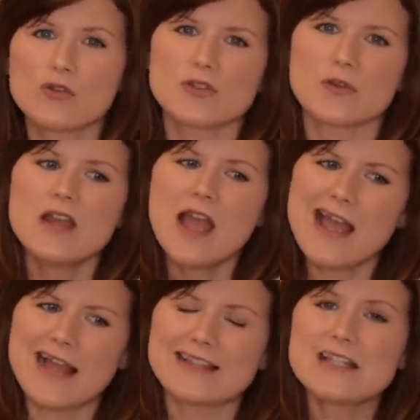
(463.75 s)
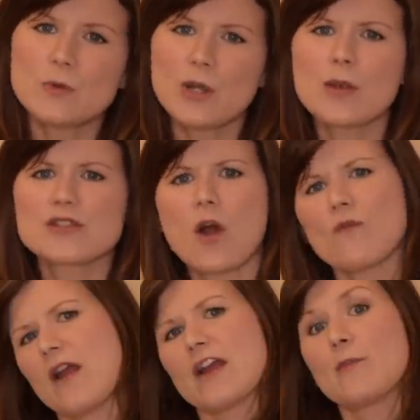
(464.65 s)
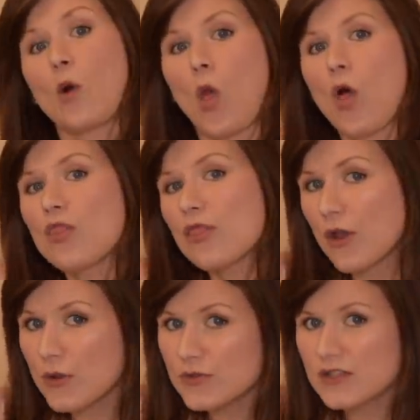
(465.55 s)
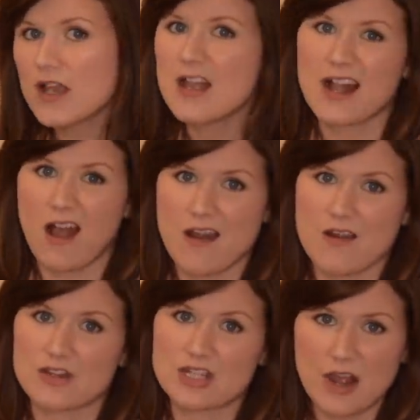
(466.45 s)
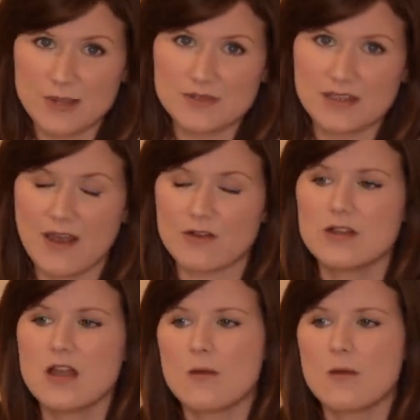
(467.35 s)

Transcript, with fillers: So at least we know it's not variable on those kind of a timescale.